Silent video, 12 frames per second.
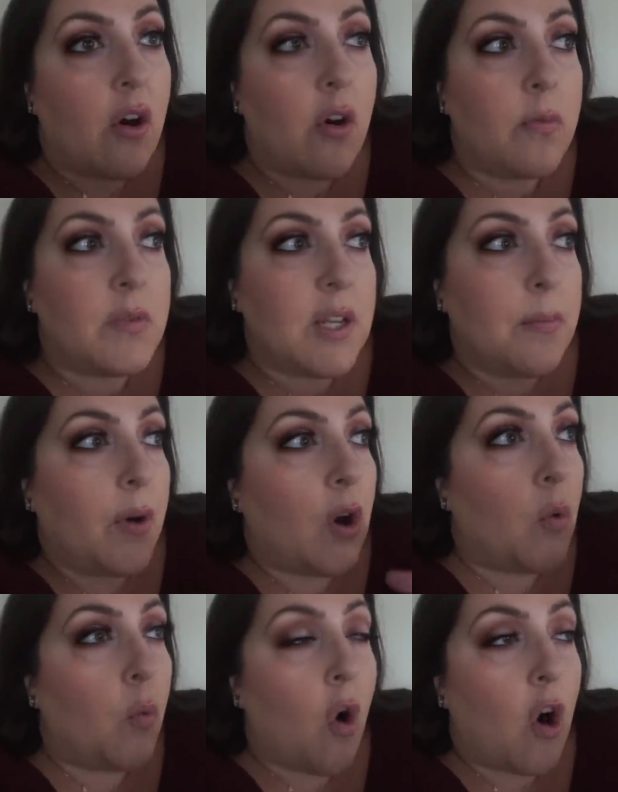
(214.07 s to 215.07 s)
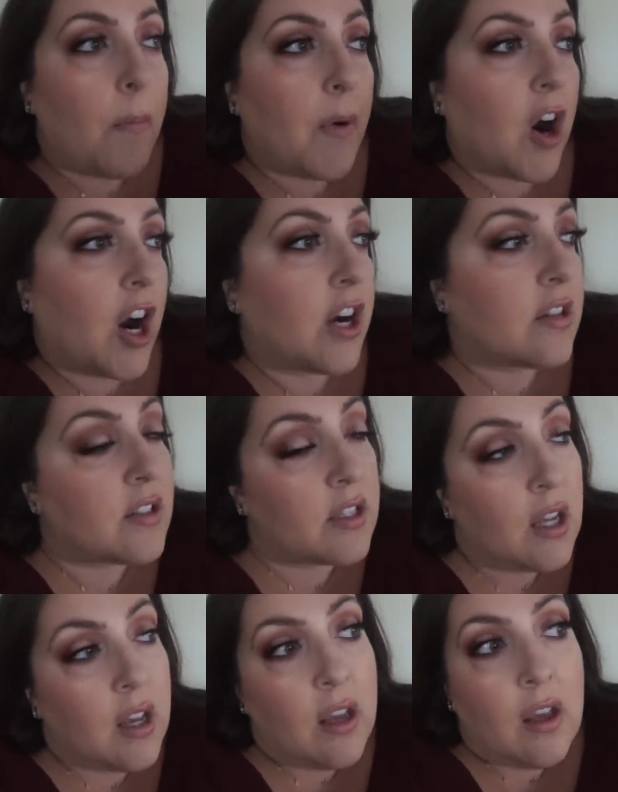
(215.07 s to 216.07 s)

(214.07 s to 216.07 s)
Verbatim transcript: Home Depot, Walmart,